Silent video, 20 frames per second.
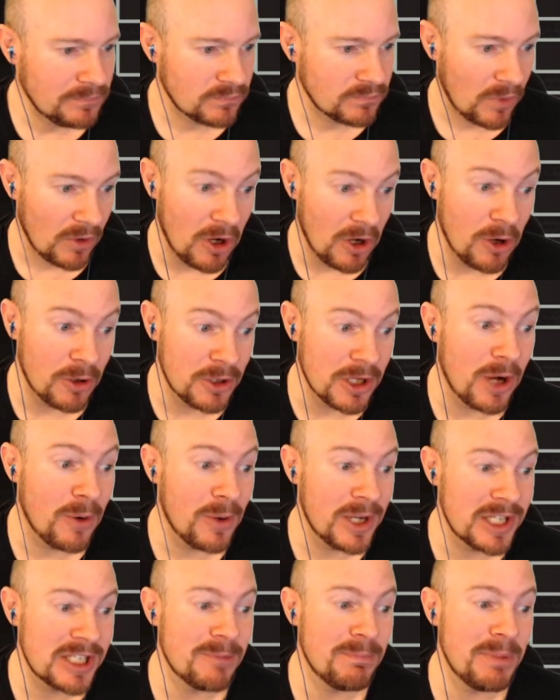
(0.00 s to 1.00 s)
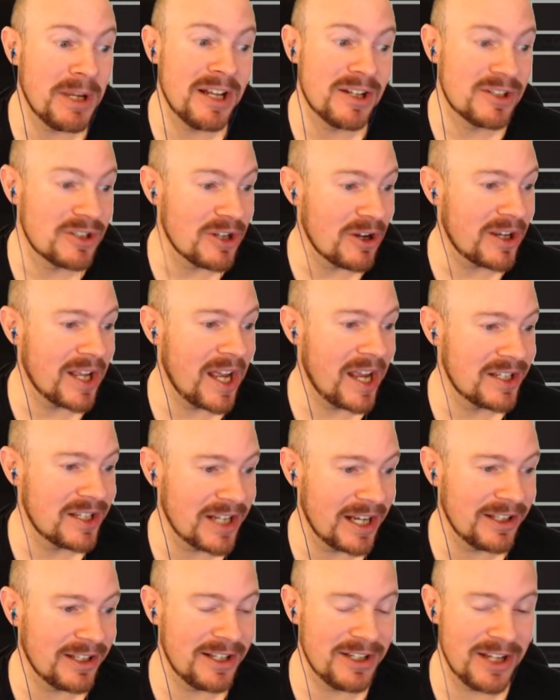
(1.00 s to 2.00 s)
Oh no, it's a beast. Okay,
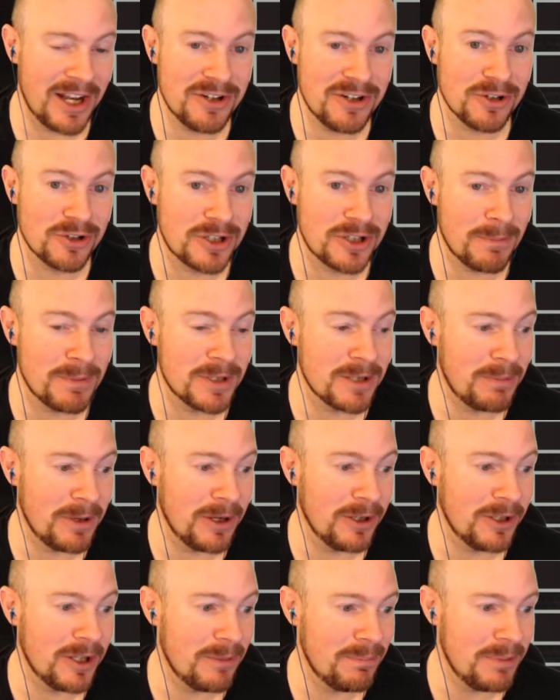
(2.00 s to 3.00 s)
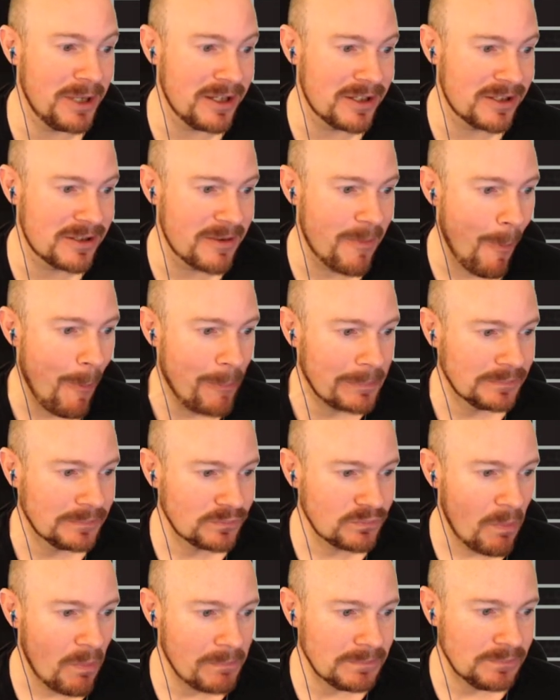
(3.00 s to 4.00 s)
Sidelined Angel ship is apparently a beast.
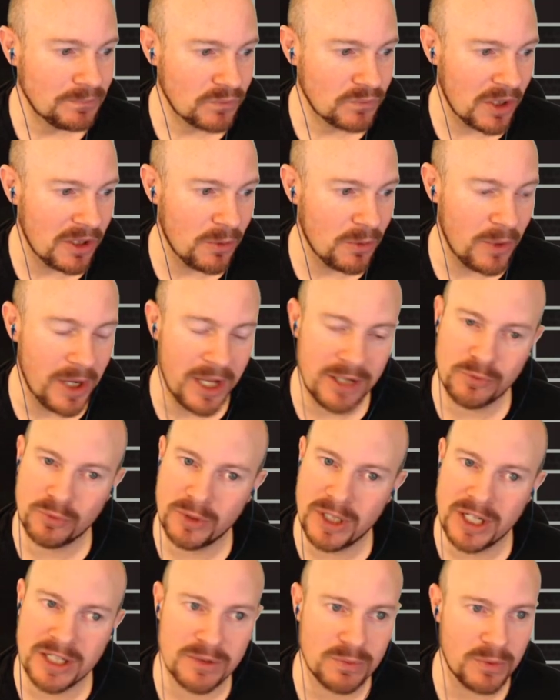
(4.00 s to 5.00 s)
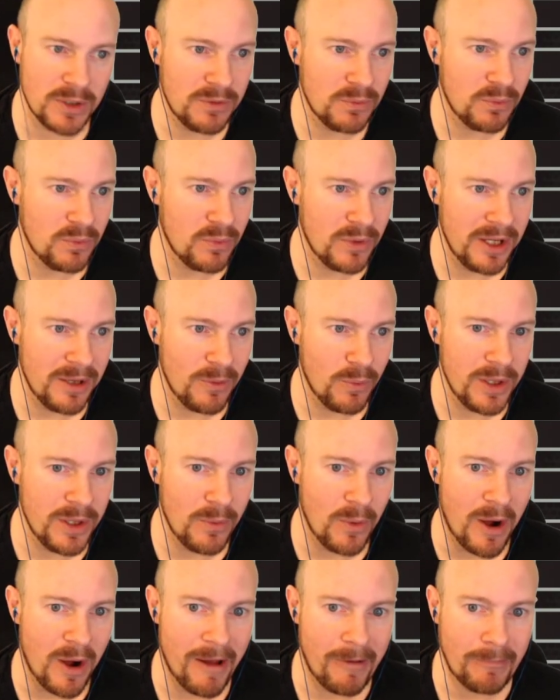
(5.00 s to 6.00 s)
Did it win, Reese? We eh, we
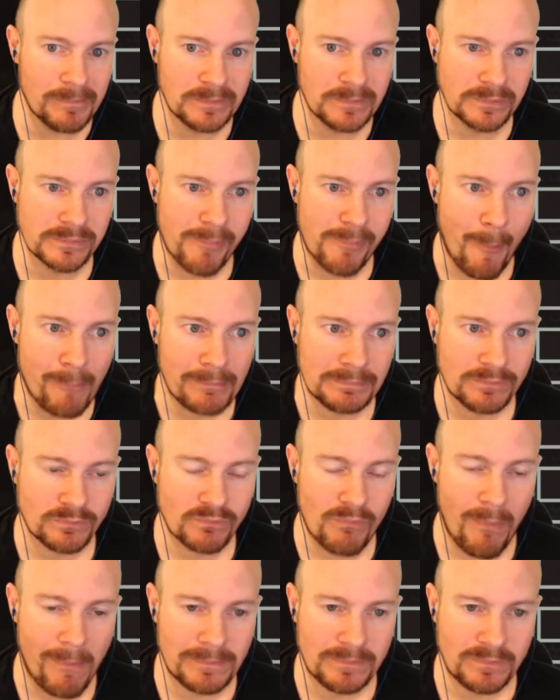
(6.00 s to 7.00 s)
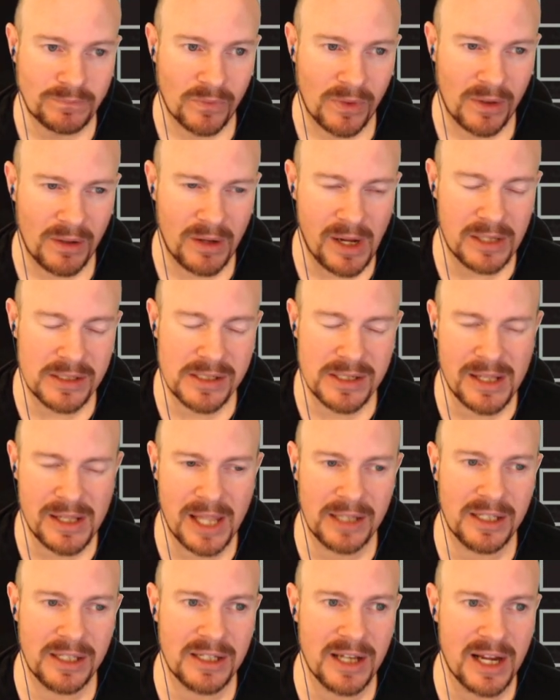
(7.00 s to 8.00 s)
won. Got
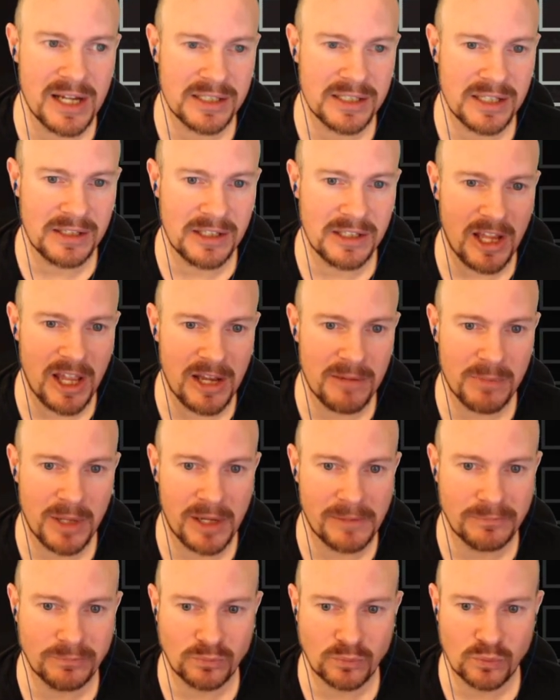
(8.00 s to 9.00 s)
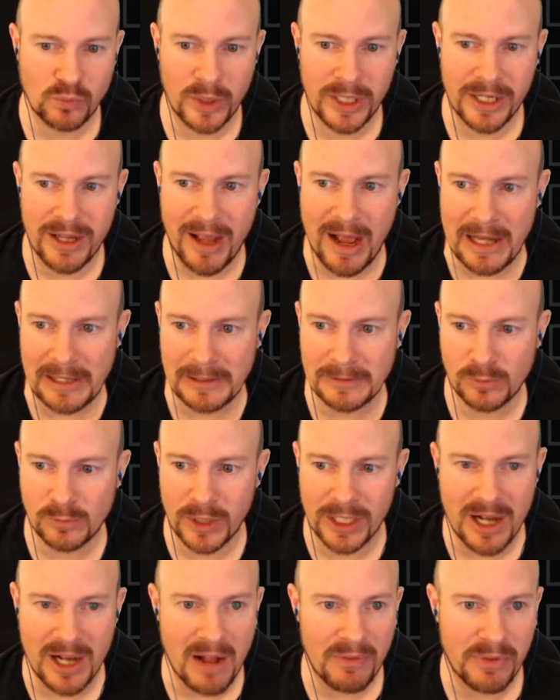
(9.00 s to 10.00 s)
slightly dicey end, but we got it.
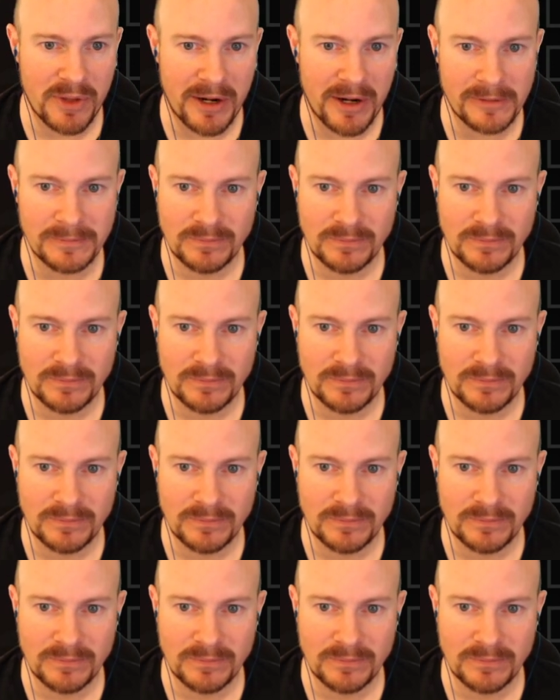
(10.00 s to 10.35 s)
We got there.